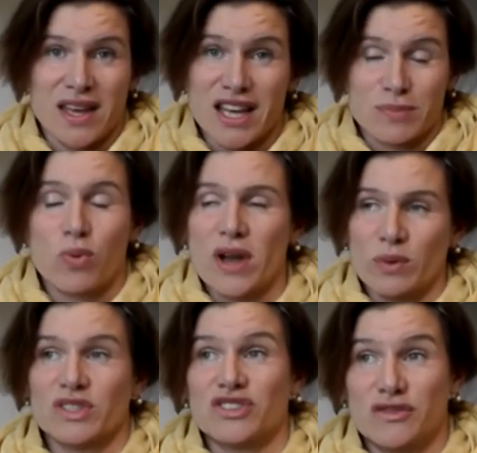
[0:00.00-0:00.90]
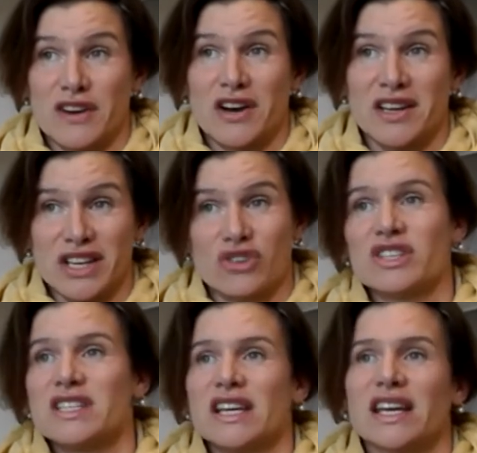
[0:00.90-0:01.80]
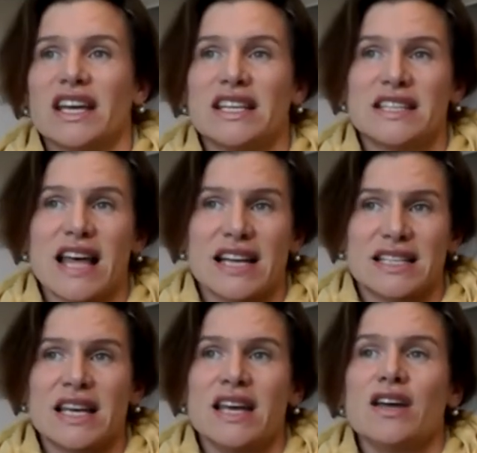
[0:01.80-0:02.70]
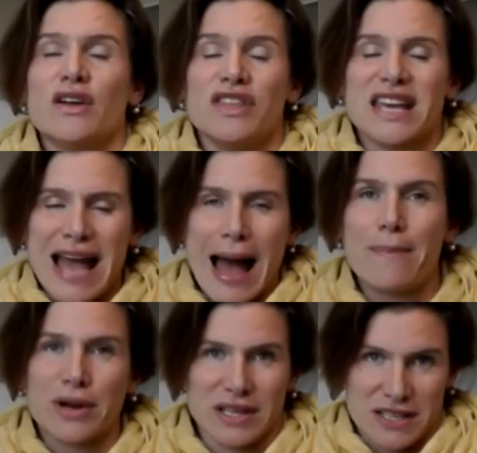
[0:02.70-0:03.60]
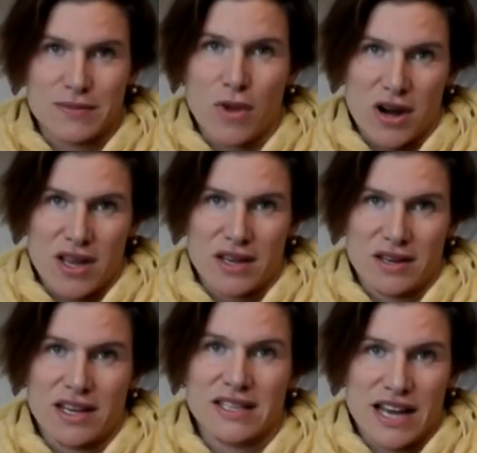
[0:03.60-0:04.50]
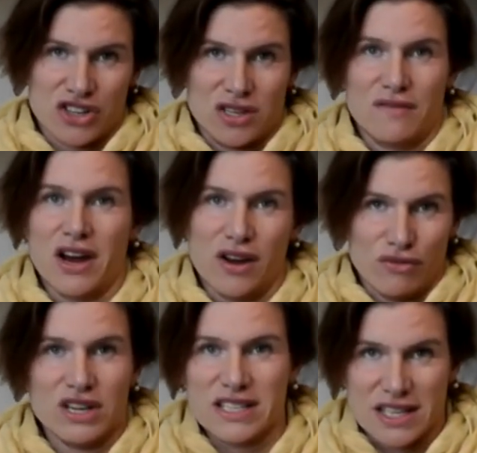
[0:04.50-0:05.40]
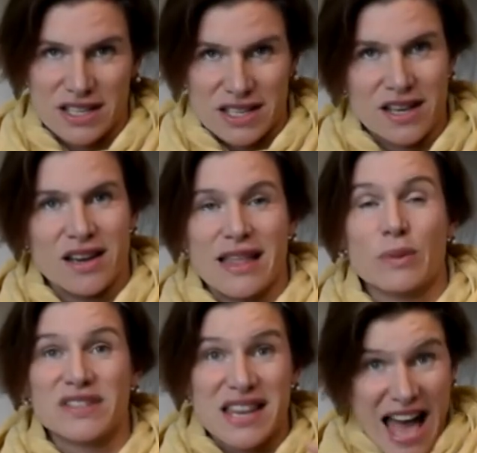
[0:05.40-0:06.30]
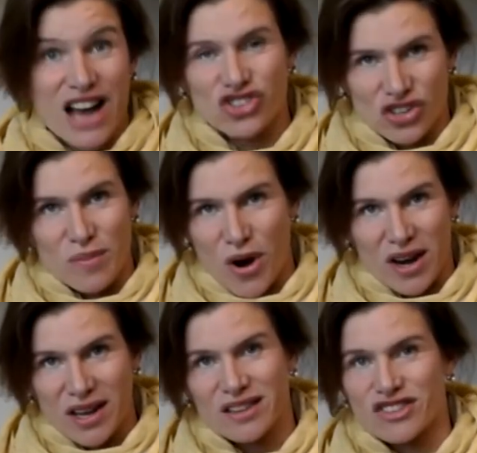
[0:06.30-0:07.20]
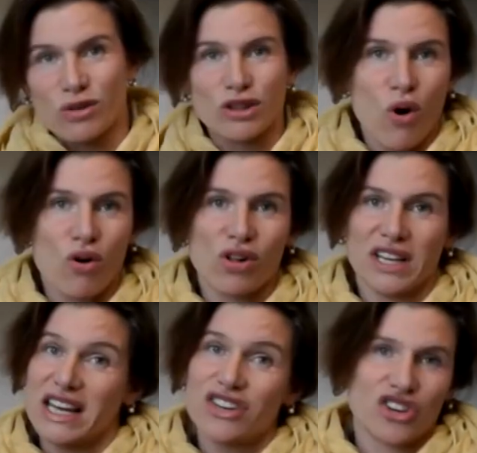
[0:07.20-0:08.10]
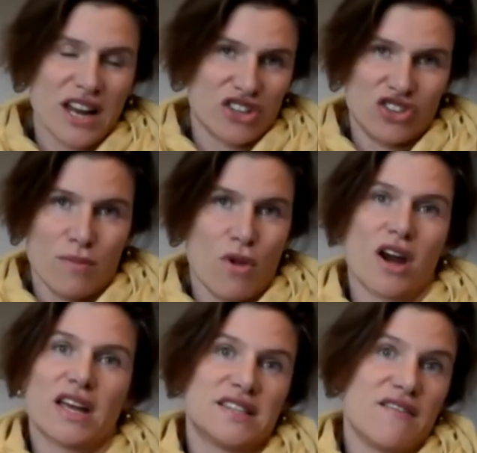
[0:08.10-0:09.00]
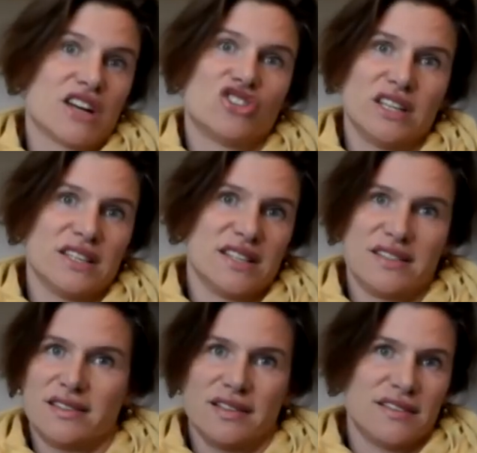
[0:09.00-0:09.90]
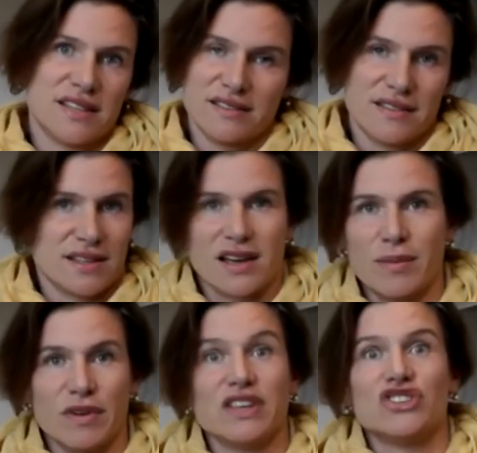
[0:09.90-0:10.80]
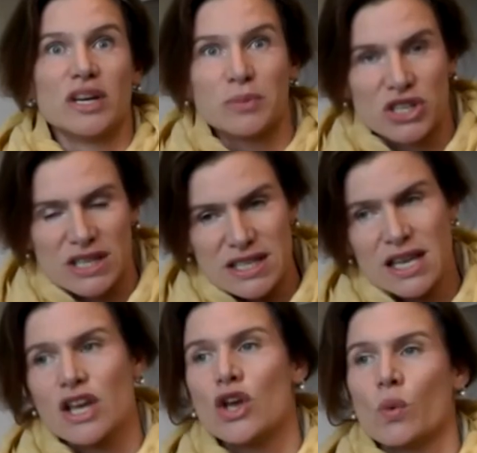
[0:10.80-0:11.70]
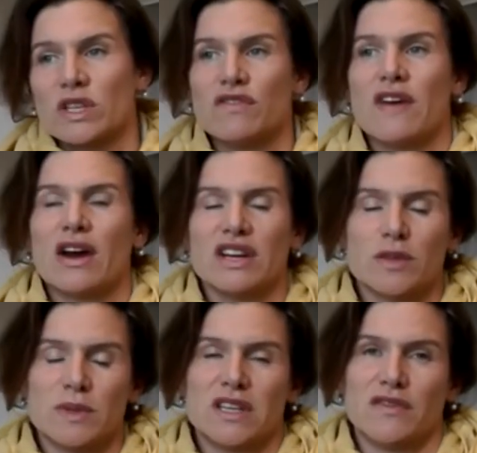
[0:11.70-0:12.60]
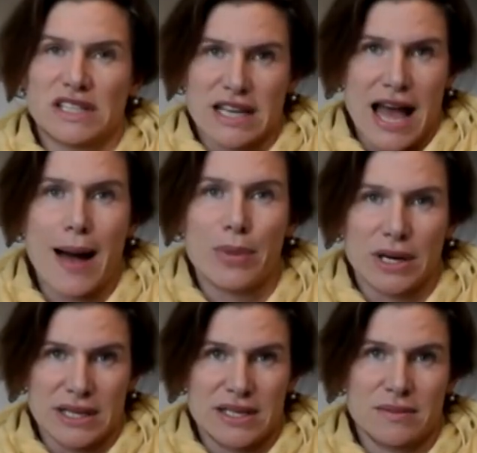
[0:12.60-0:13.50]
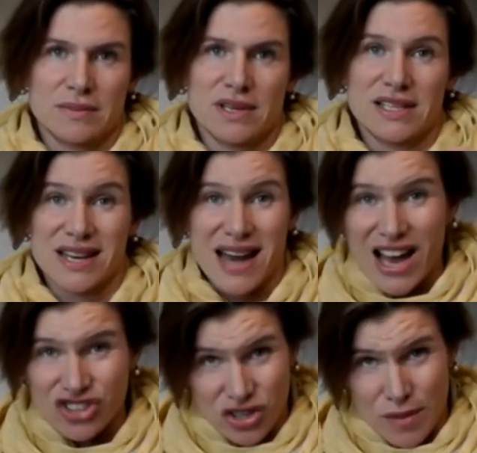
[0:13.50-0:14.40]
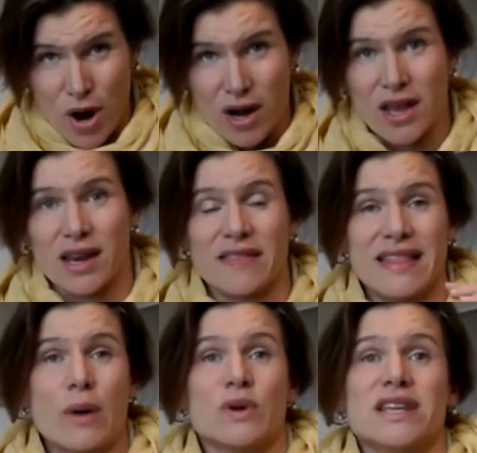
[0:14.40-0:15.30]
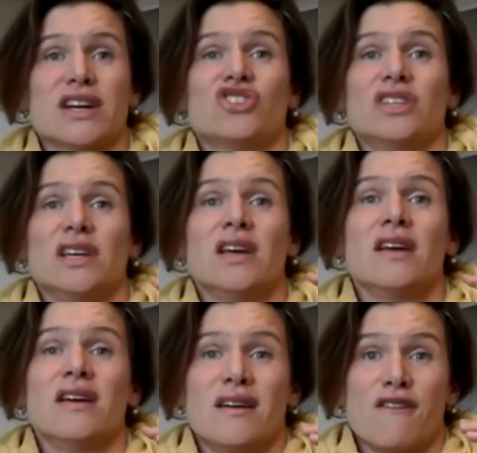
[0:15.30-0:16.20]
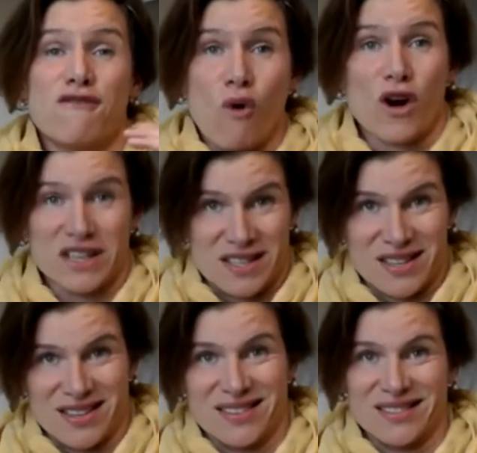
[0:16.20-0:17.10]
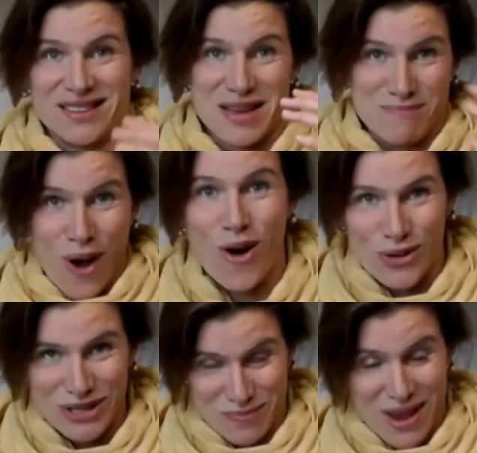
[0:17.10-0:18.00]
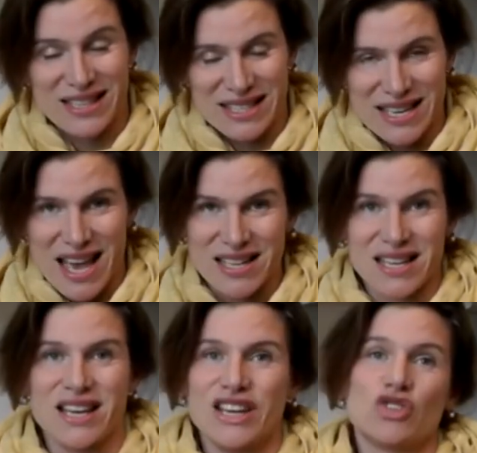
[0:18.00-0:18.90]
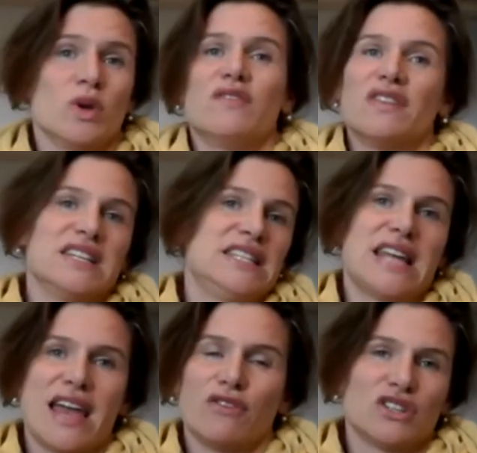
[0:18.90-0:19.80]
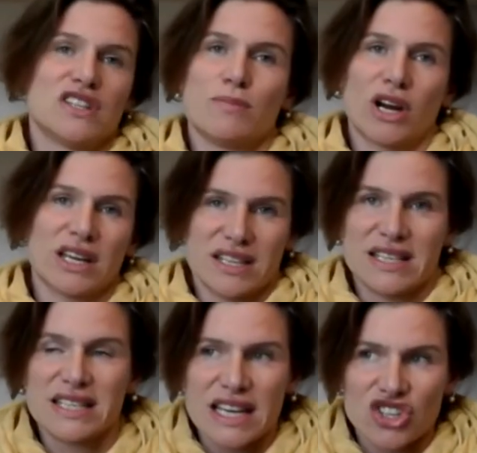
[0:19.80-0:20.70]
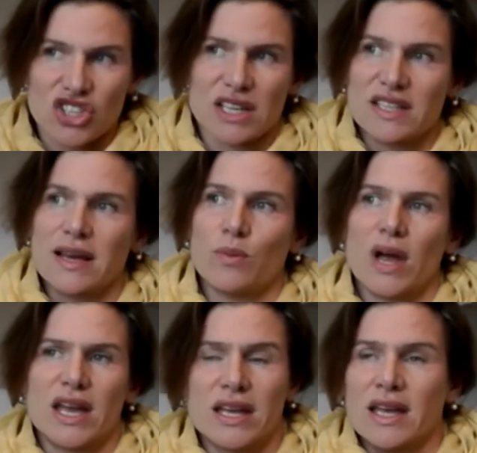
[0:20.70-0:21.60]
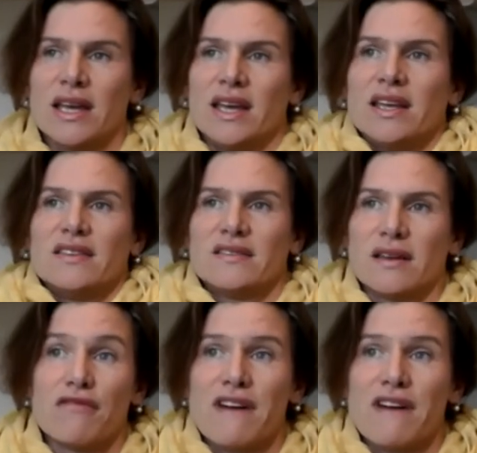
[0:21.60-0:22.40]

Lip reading: His point, which is very interesting, is that the capitalist market is actually very recent. That was the national market. So local and international markets have actually existed since the time of the Egyptians. What's very specific to capitalism is the national market, and that was actually forced, imposed by the state. So even the state versus market distinction in some way is a